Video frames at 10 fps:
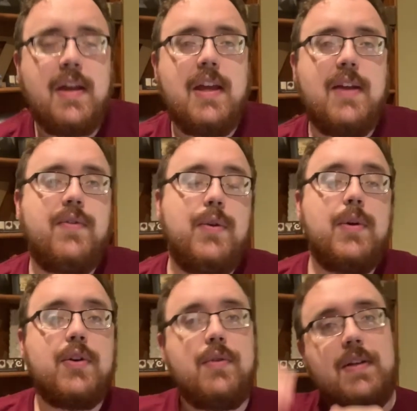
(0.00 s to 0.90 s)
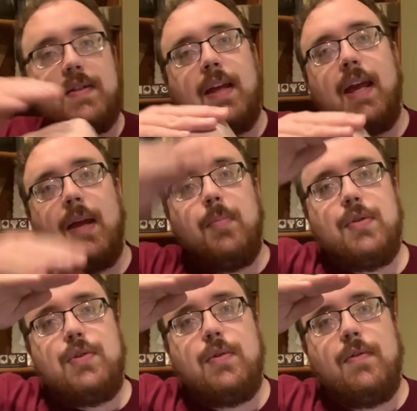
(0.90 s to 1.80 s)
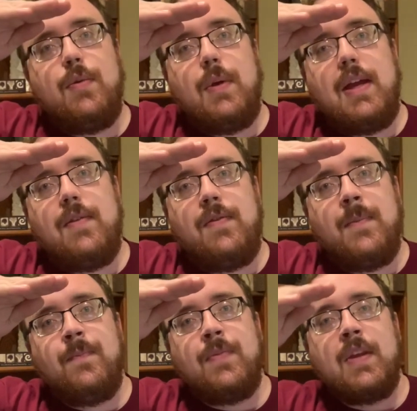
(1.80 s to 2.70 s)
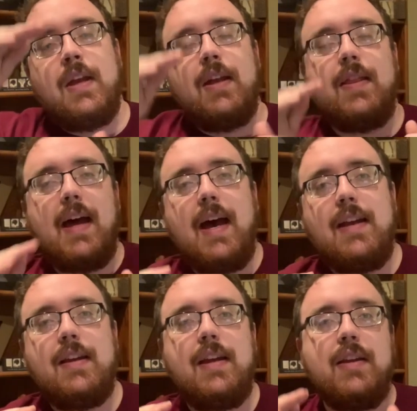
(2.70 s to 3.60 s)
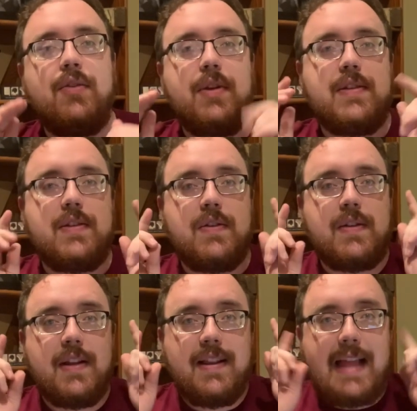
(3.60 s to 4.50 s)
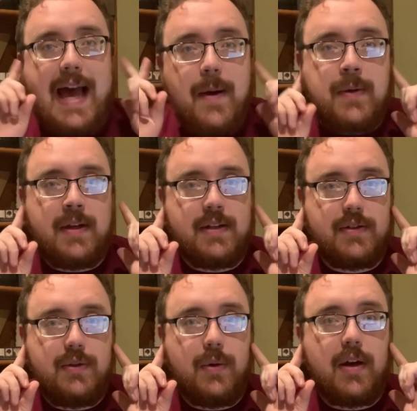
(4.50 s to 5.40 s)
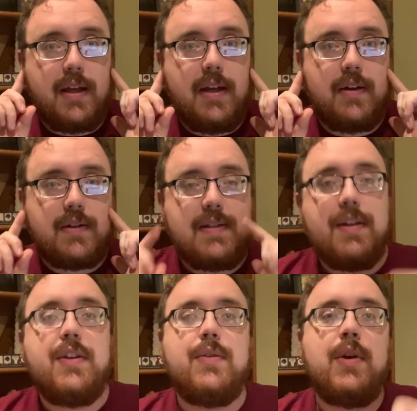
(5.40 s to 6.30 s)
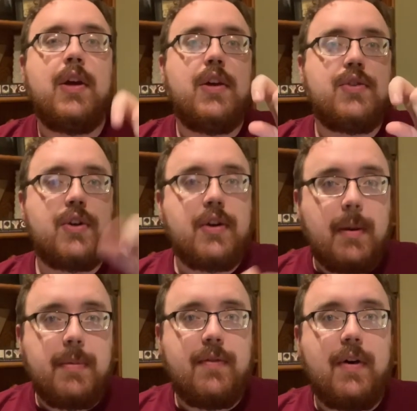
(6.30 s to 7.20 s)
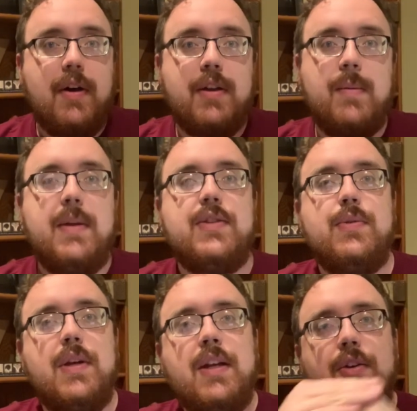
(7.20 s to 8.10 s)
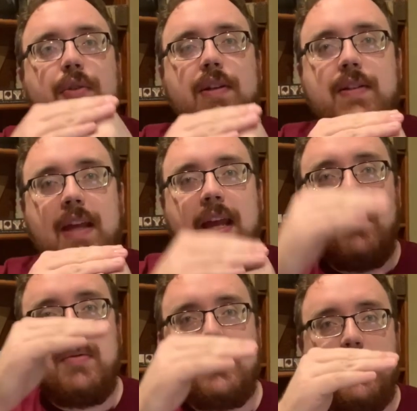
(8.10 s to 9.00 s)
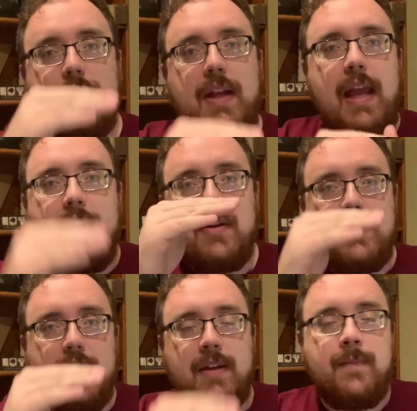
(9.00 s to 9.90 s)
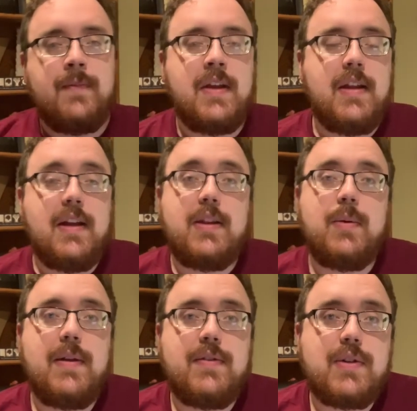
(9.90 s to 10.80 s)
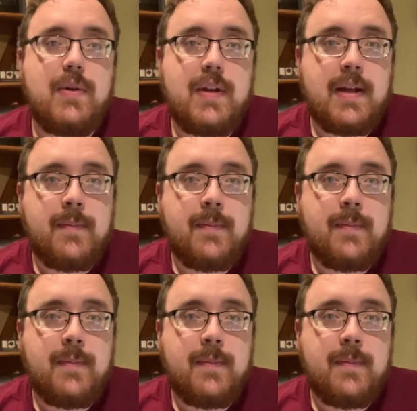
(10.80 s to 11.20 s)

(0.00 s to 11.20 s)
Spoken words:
If you increase the amplitude of the wave, that increases the loudness to our ears. That's how you turn up the volume, is you increase the amplitude, the energy that the wave is holding.